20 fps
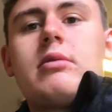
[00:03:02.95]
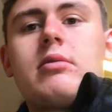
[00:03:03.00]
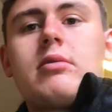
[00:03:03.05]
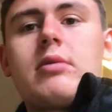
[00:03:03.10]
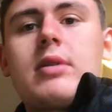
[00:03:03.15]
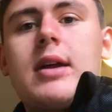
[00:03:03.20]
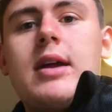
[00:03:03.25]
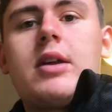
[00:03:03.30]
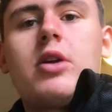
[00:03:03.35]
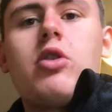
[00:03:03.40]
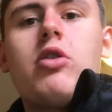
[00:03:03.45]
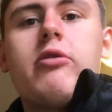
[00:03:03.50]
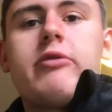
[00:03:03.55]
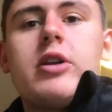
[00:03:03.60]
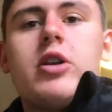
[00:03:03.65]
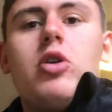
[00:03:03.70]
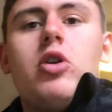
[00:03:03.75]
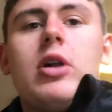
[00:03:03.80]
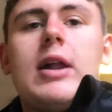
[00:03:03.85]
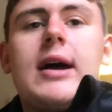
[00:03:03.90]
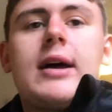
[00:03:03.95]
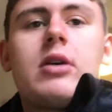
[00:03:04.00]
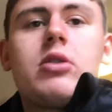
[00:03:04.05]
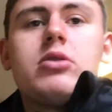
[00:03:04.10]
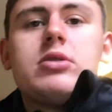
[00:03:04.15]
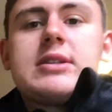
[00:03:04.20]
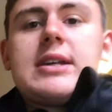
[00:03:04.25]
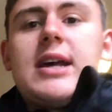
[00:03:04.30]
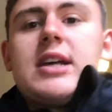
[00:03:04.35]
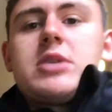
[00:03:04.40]
kind of covering all
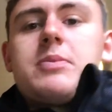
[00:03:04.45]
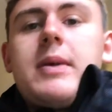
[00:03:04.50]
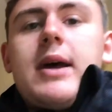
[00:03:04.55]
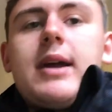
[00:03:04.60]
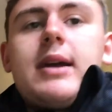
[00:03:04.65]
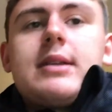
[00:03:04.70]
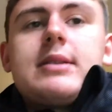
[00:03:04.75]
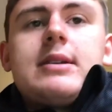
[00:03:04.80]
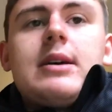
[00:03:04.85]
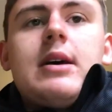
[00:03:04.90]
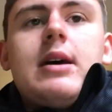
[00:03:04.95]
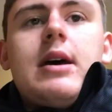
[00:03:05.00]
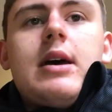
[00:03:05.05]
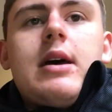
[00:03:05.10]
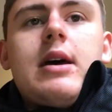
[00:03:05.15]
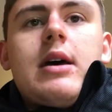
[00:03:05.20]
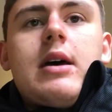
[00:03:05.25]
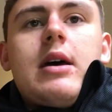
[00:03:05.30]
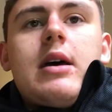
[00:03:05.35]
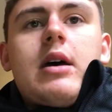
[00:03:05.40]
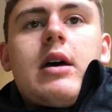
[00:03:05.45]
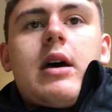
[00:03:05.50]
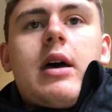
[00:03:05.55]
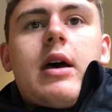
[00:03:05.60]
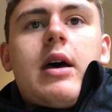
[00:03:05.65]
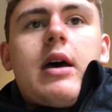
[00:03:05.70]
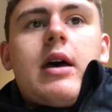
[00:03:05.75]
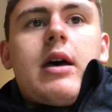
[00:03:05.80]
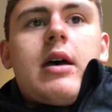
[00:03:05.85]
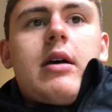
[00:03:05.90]
angles aspect.
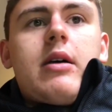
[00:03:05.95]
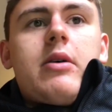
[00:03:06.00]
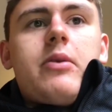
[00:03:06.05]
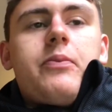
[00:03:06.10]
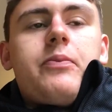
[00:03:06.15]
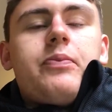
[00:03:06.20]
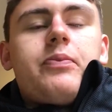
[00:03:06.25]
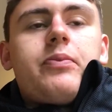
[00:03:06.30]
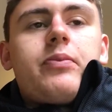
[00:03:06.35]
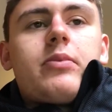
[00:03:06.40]
And